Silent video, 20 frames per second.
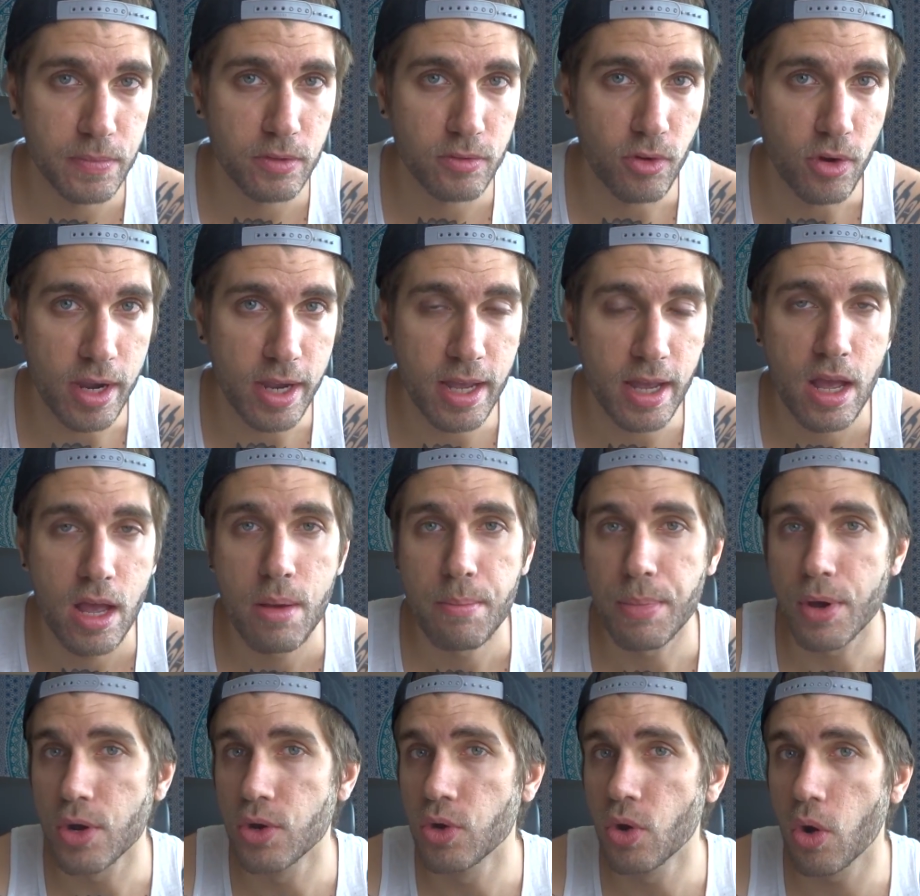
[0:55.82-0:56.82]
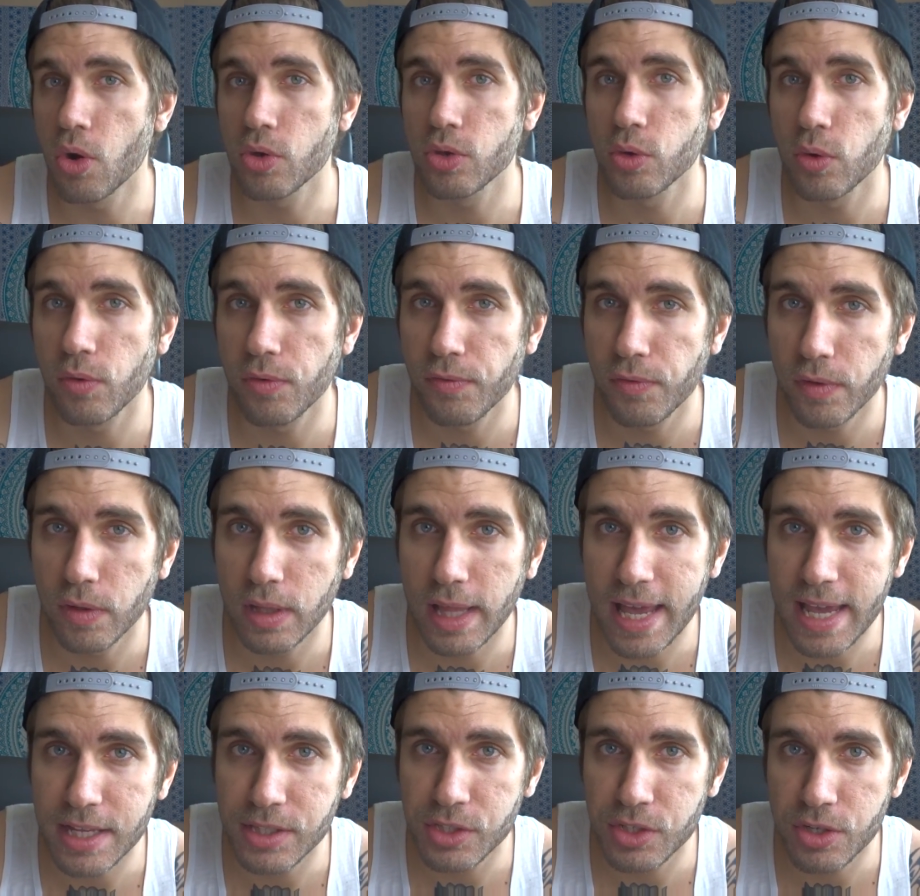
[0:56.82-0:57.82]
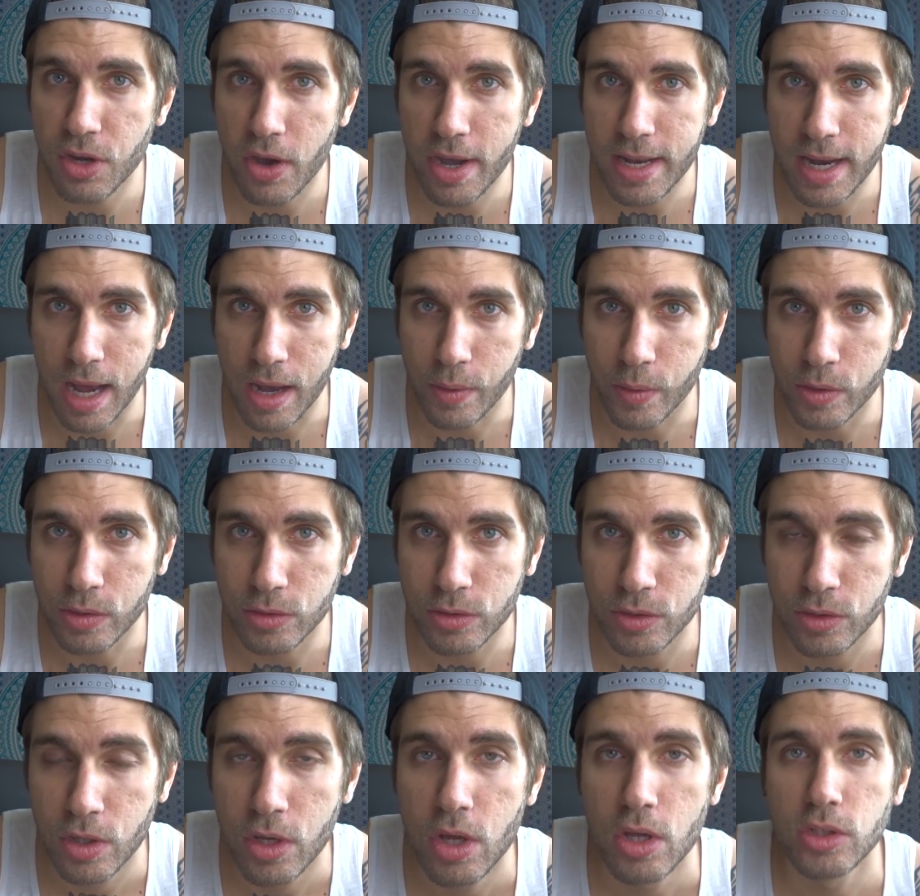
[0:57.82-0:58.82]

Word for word: right? But not your full eight to nine hours.